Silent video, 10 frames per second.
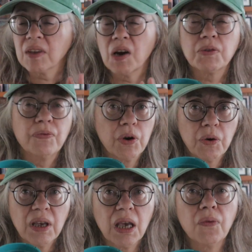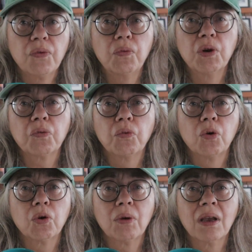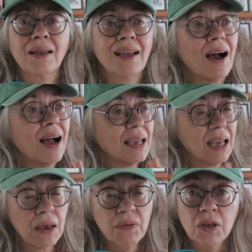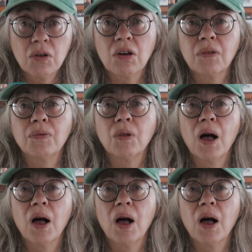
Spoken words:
I was very careful with watering. I gave it a lot of